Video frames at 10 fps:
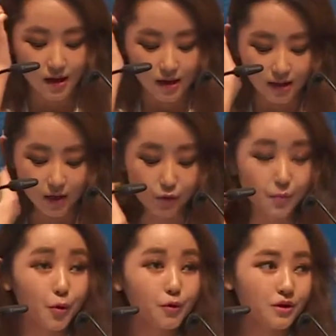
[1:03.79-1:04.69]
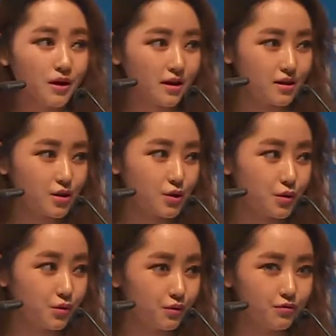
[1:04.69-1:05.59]
there were border guards
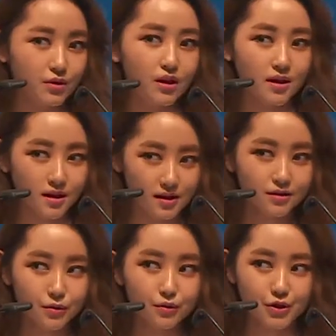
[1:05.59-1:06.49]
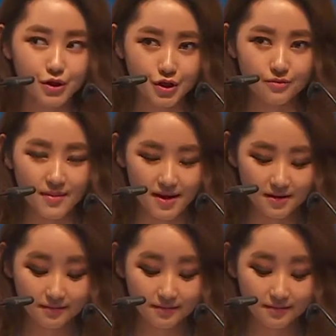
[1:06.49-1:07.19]
who, with a gun who would shoot me.